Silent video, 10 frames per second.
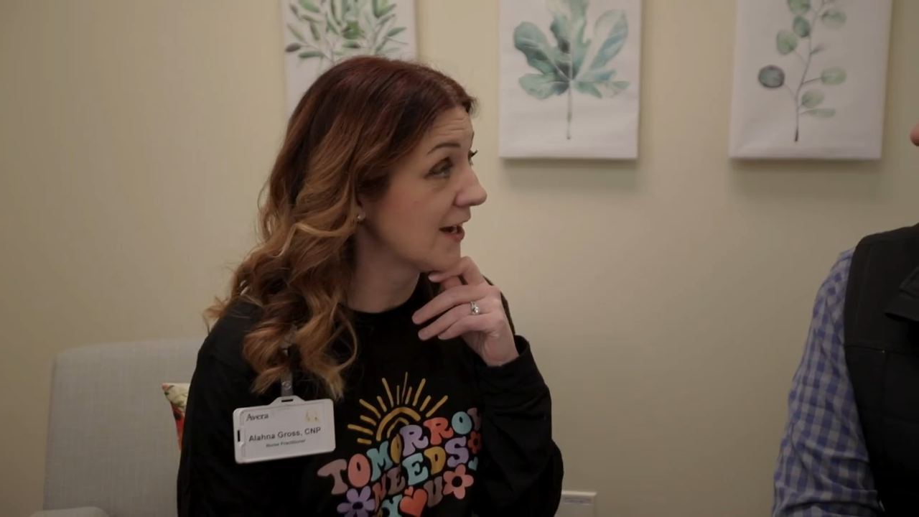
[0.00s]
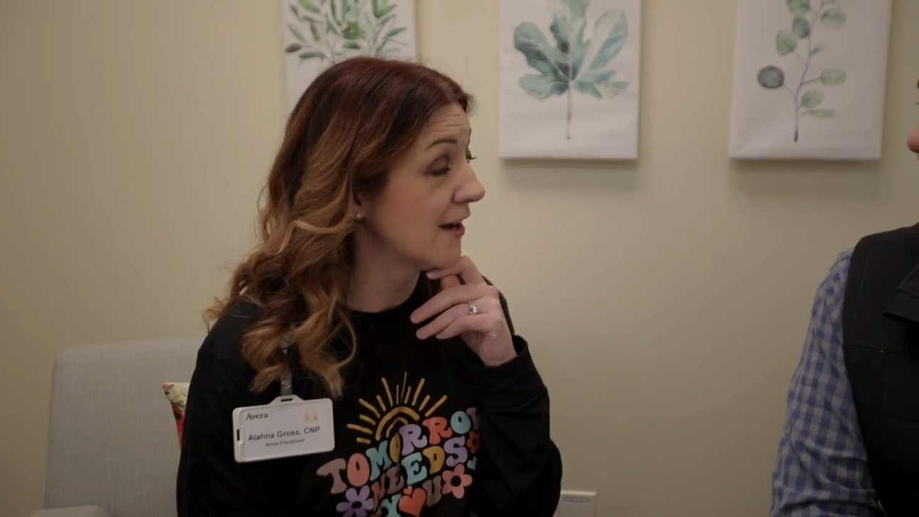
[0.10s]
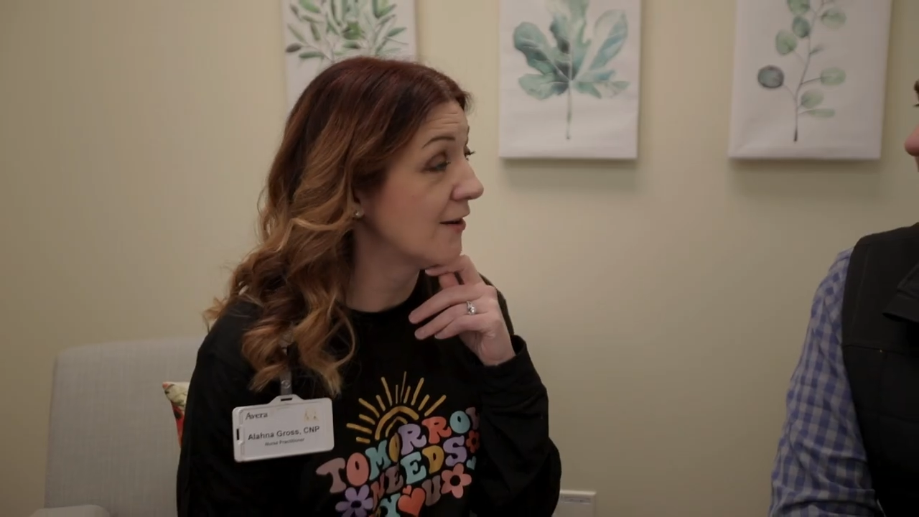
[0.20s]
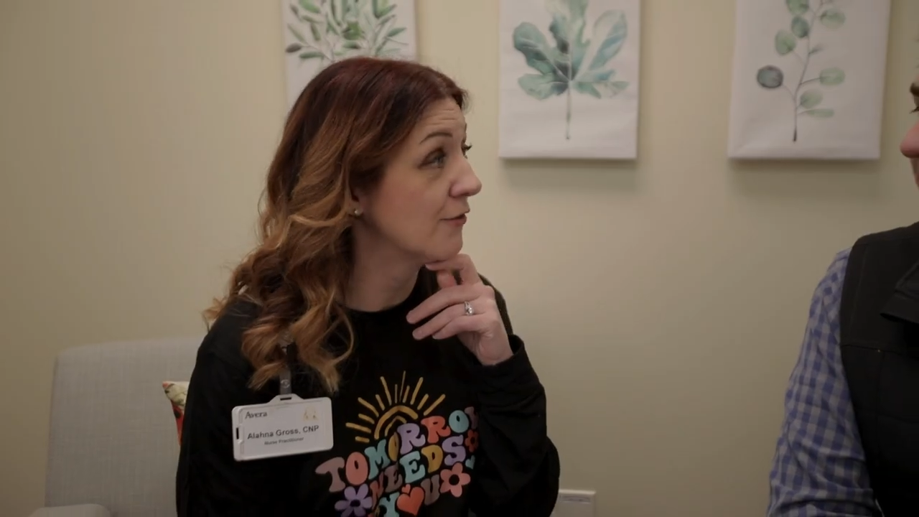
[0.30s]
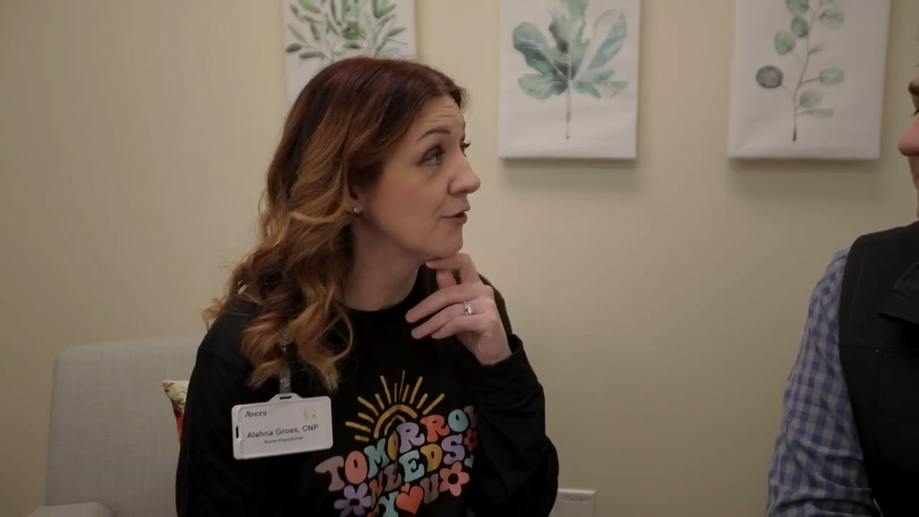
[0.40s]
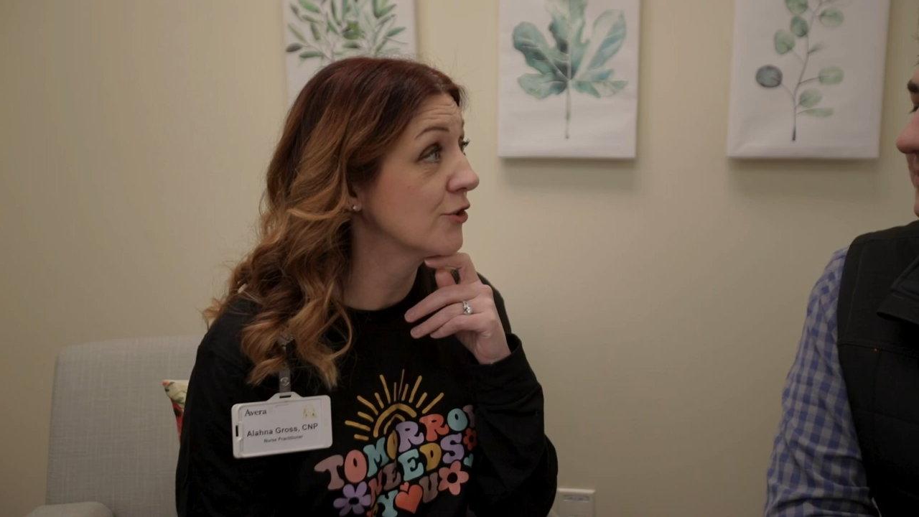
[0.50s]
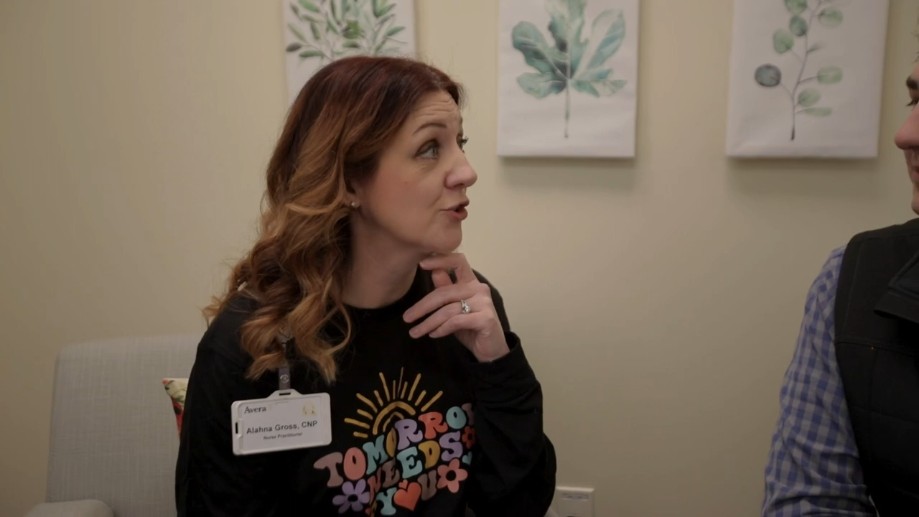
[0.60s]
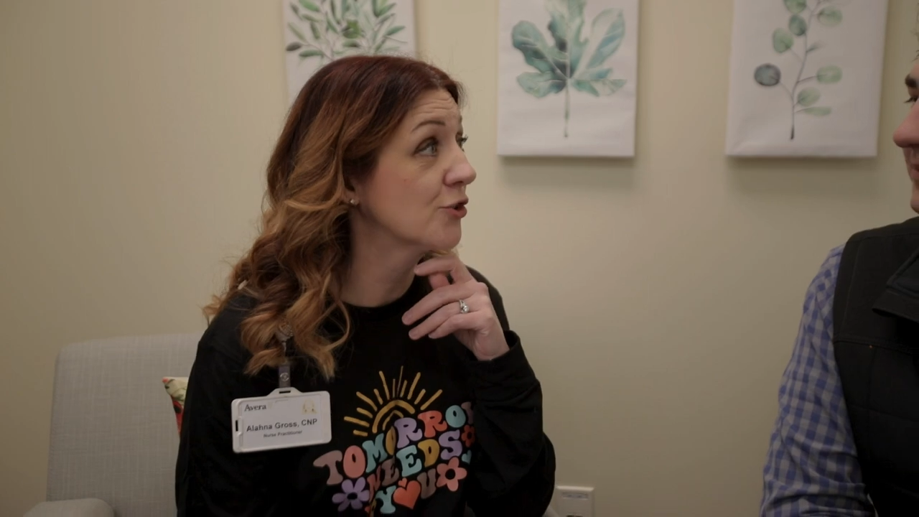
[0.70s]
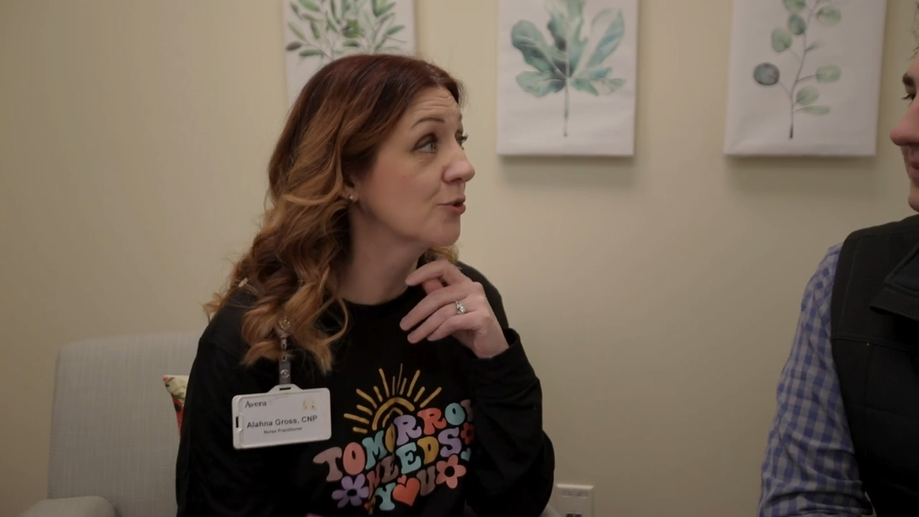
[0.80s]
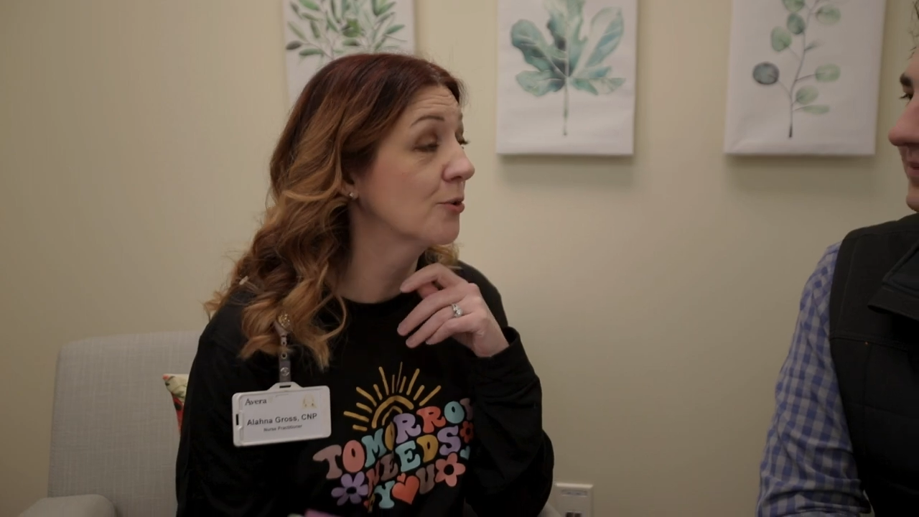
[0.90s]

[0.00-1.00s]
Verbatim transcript: nurse practitioner